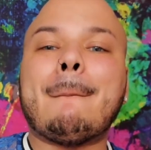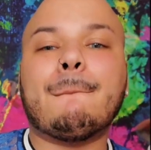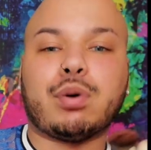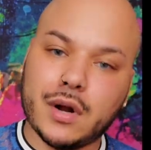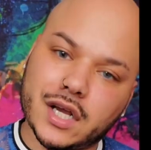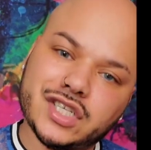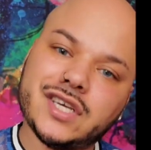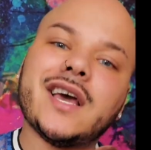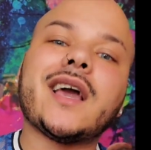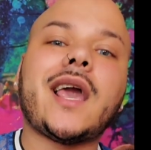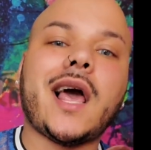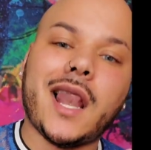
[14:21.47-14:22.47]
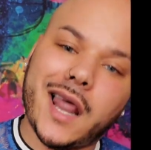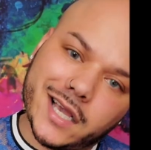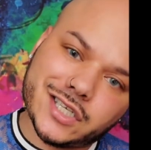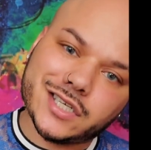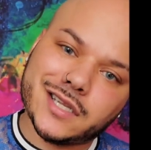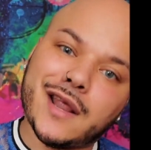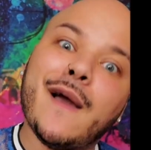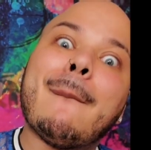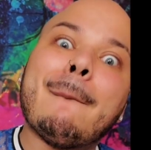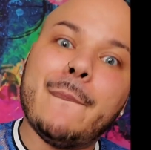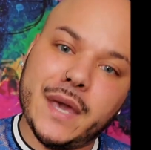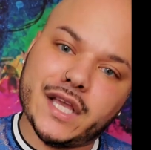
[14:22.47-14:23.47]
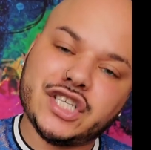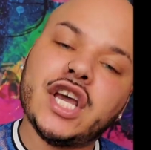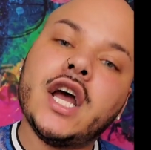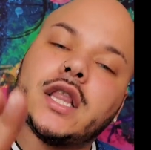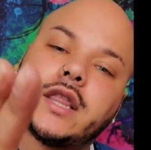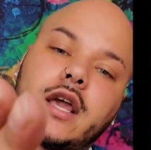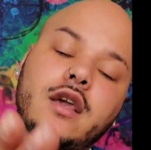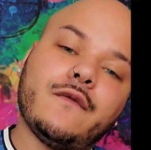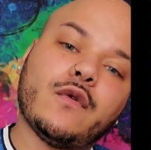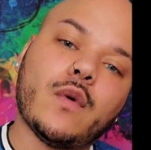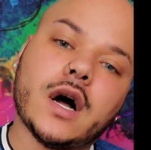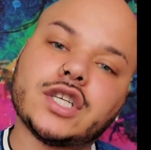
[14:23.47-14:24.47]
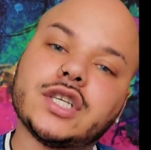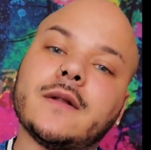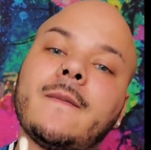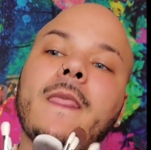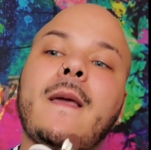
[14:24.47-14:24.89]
brush collection, bitch. Thank you for watching.